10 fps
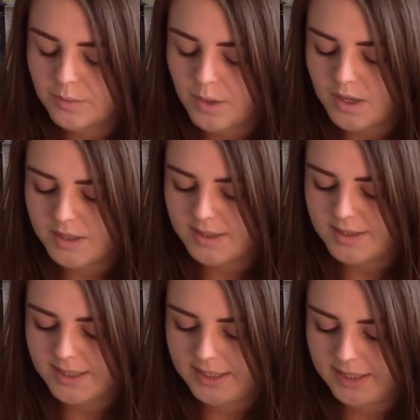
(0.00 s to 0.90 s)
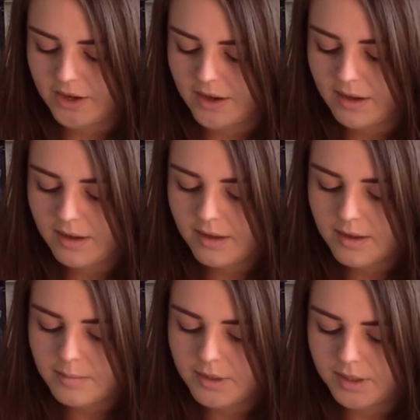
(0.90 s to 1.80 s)
Waters than he got.
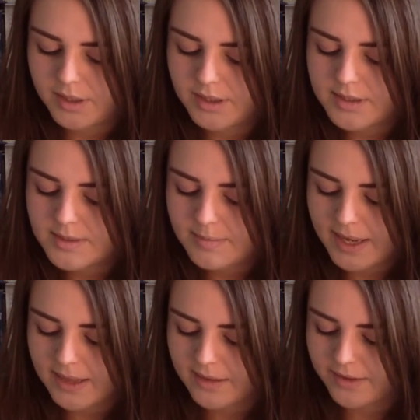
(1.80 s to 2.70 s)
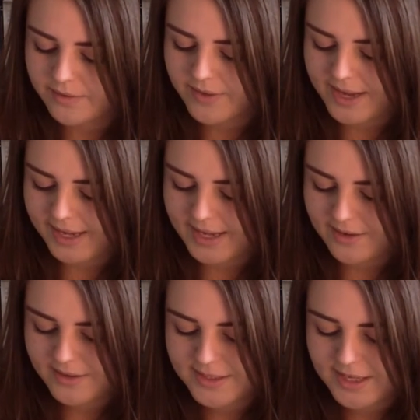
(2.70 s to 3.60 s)
But Gus, my love, I
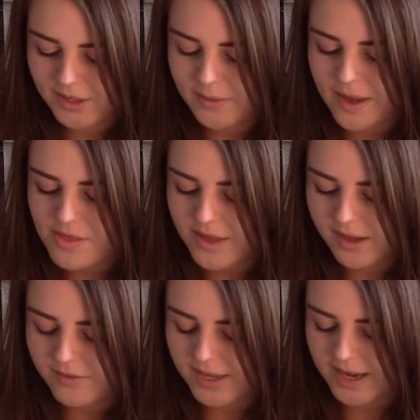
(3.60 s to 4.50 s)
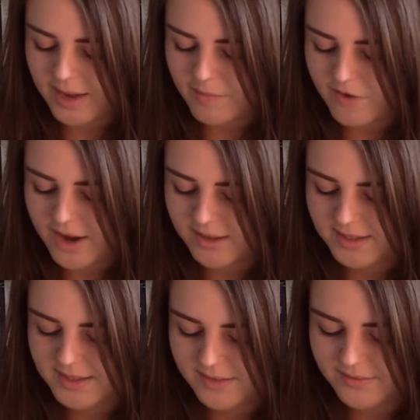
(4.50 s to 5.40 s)
cannot tell you how thankful I am for our
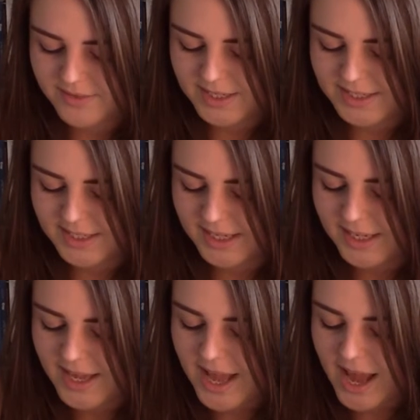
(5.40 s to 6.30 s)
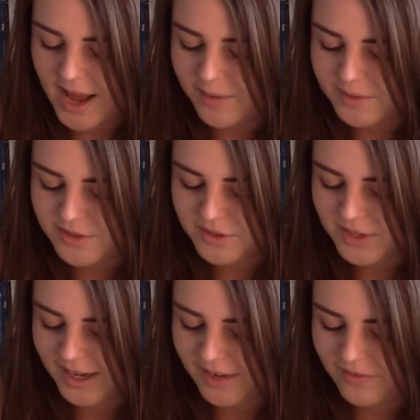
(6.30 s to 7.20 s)
little infinity. I wouldn't
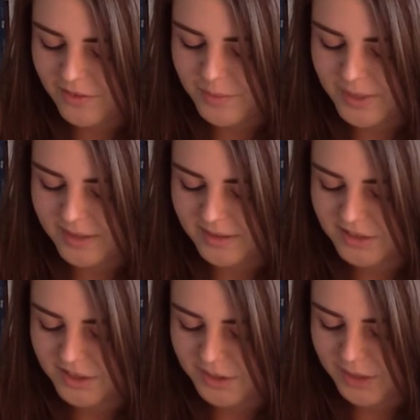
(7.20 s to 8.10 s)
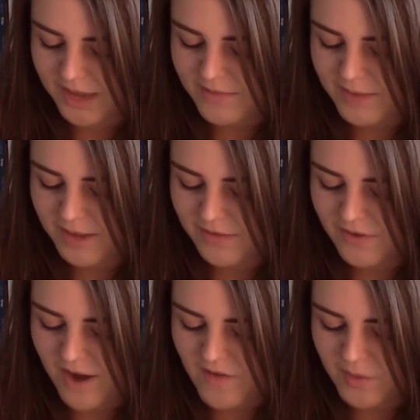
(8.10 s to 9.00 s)
trade it for the world. You gave me a
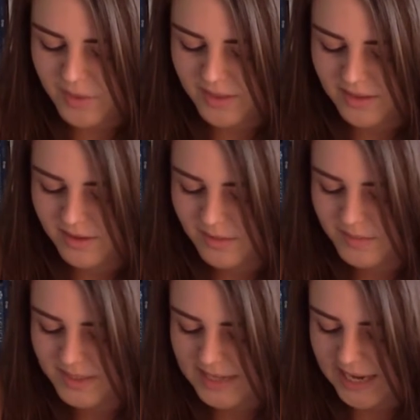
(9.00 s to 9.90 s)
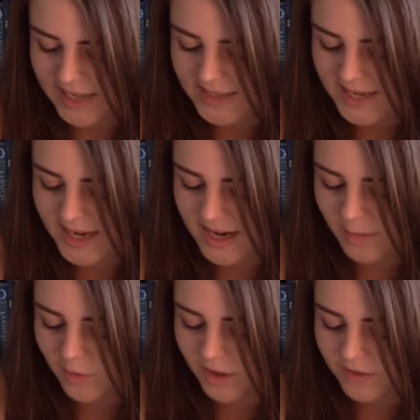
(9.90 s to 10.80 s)
forever within the numbered days, and I
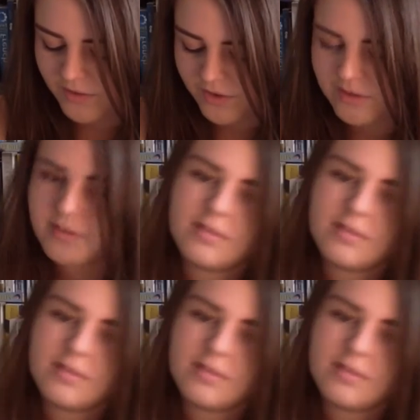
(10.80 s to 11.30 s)
am grateful."